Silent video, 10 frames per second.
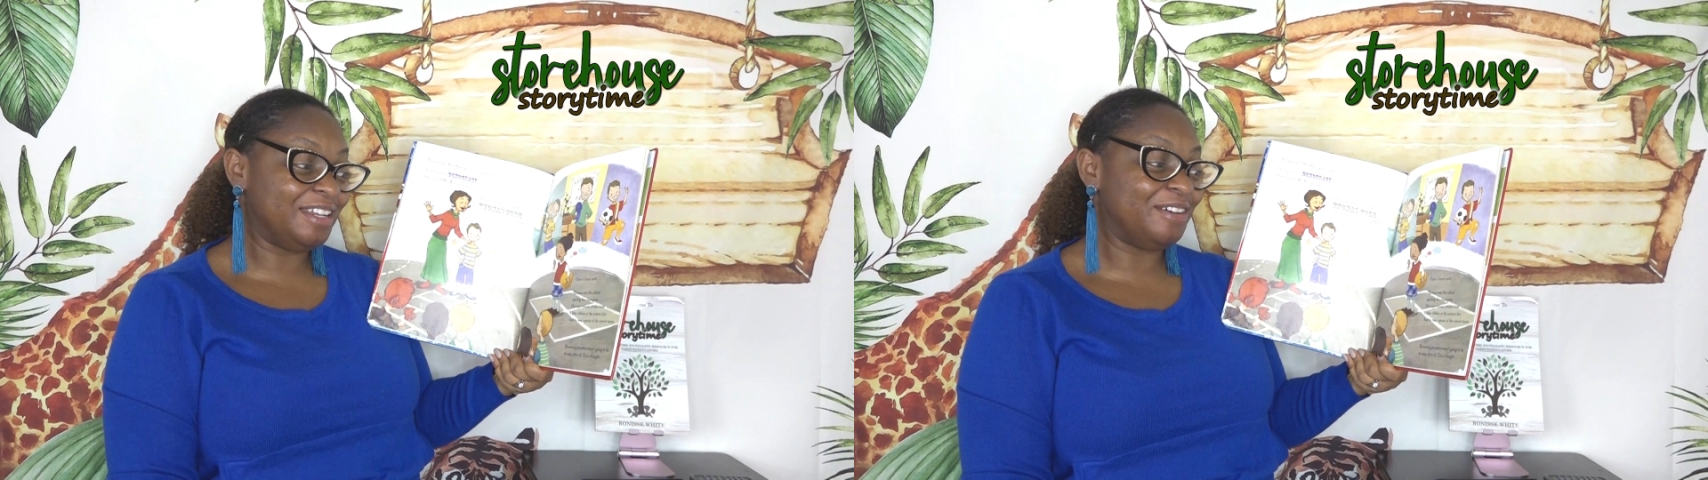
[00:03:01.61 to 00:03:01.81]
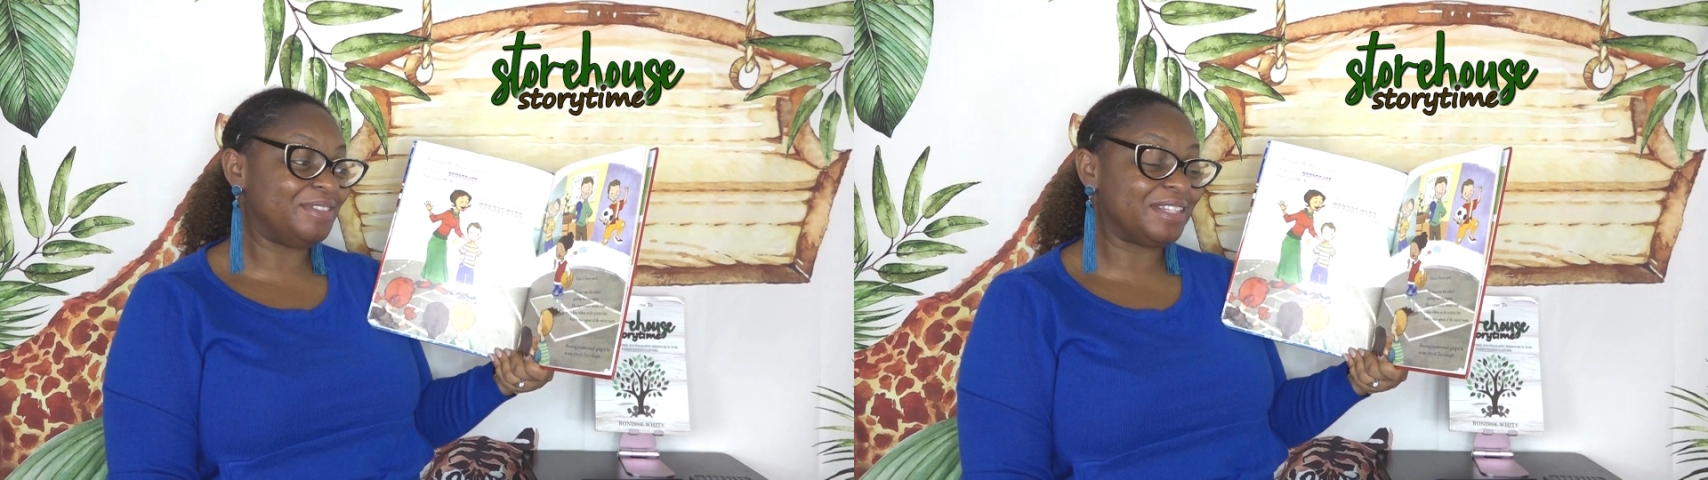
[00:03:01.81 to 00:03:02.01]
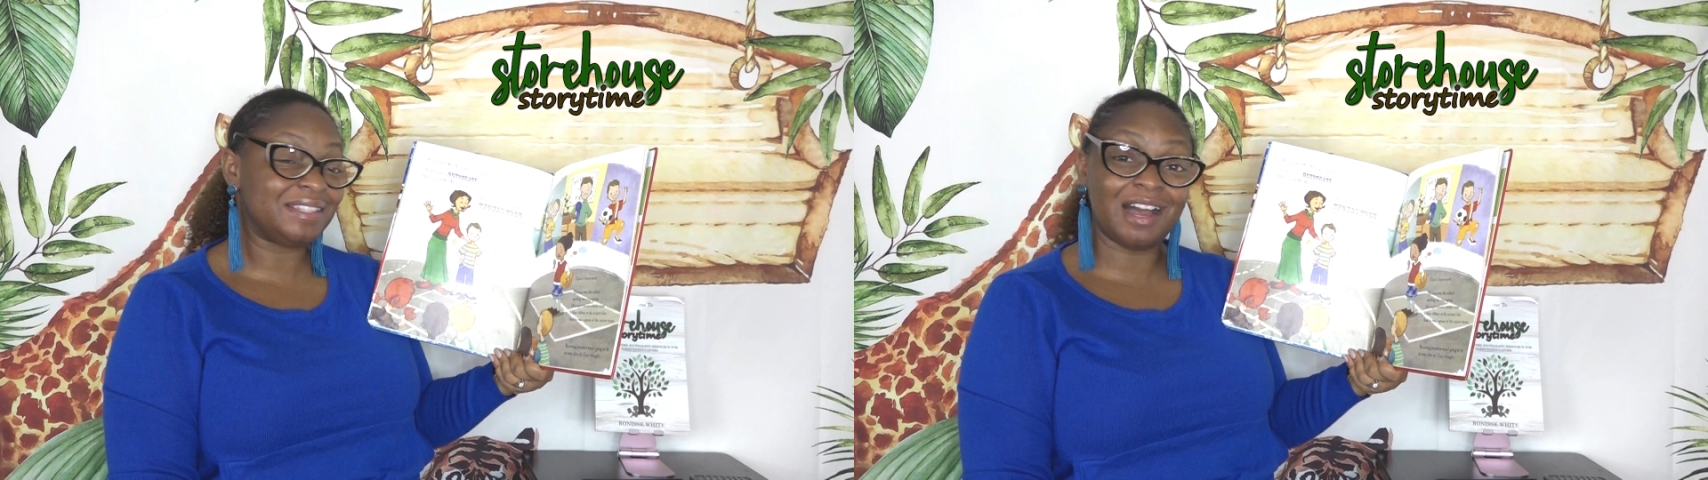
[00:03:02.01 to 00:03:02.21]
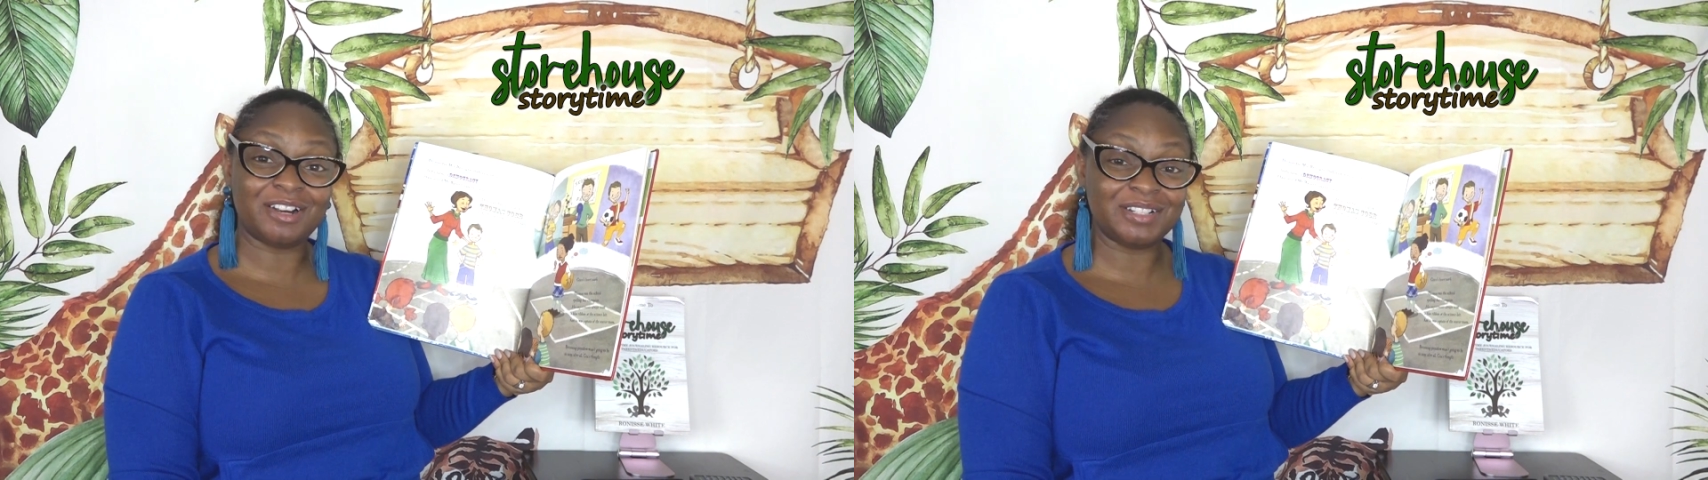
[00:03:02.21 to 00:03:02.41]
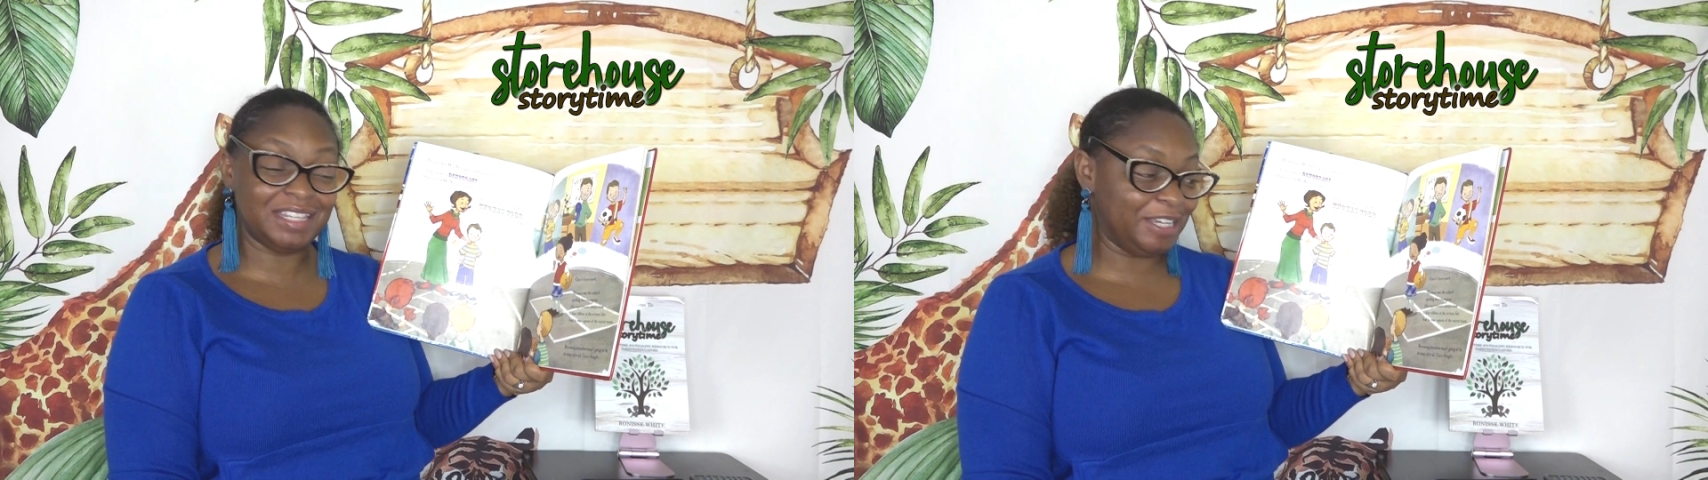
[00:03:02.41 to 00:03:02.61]
of the
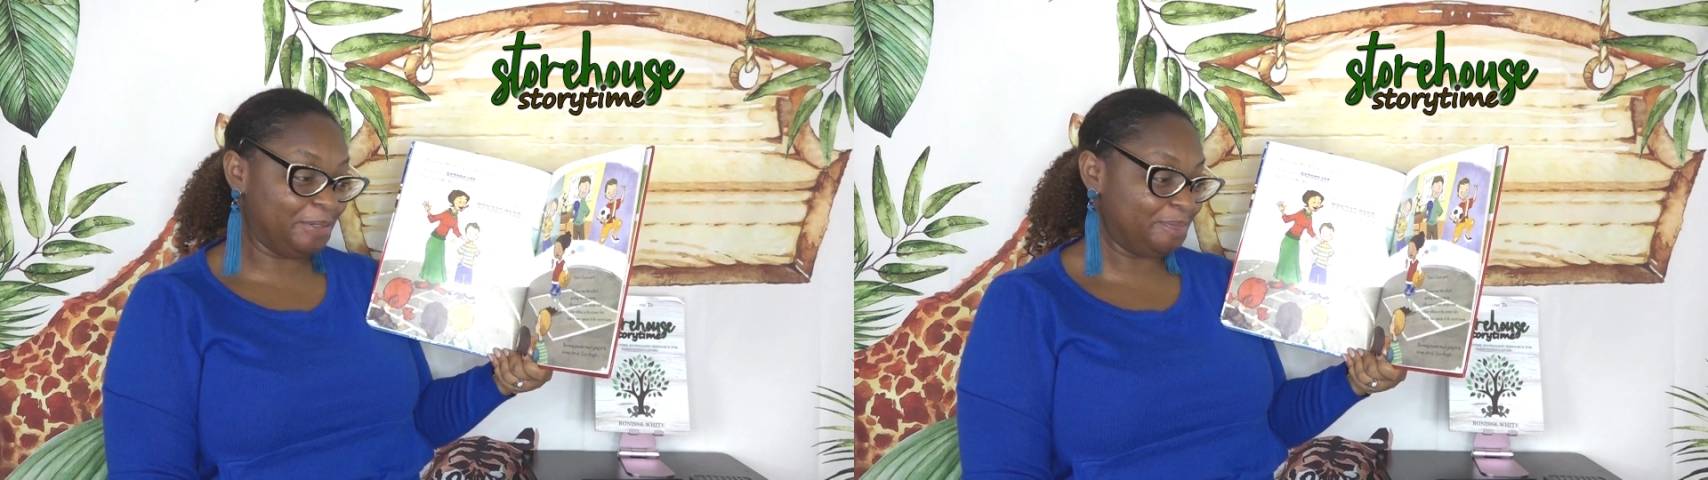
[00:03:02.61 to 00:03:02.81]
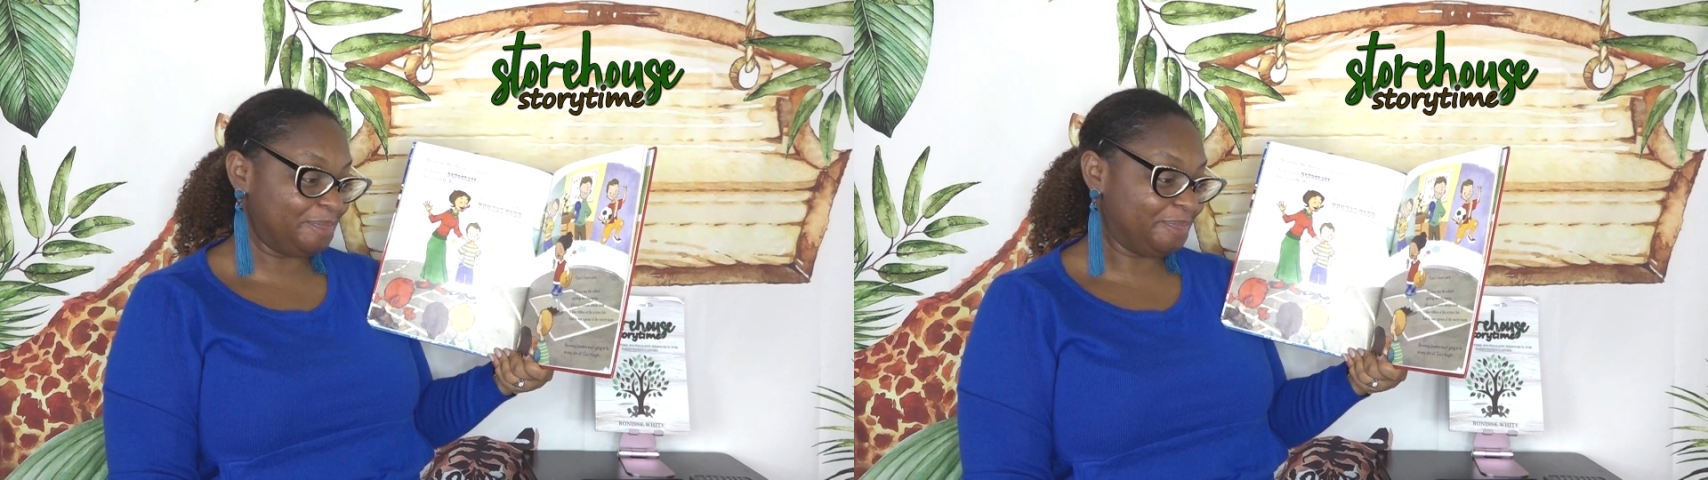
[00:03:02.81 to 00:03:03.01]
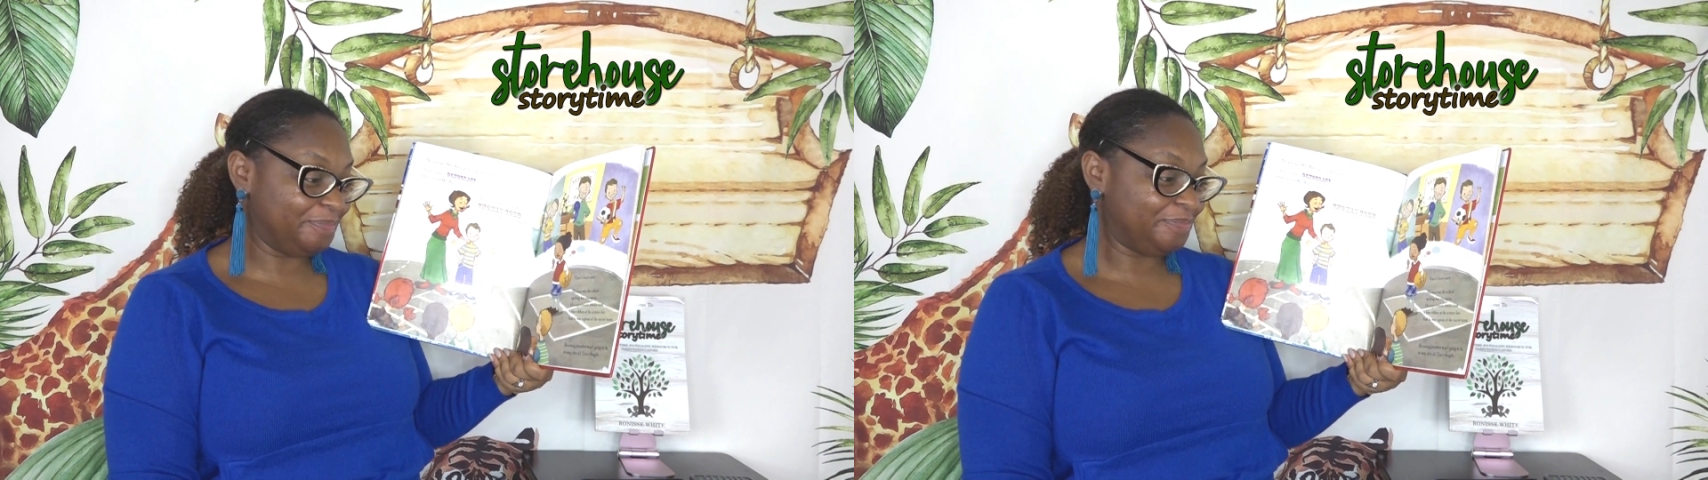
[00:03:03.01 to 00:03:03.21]
soccer team.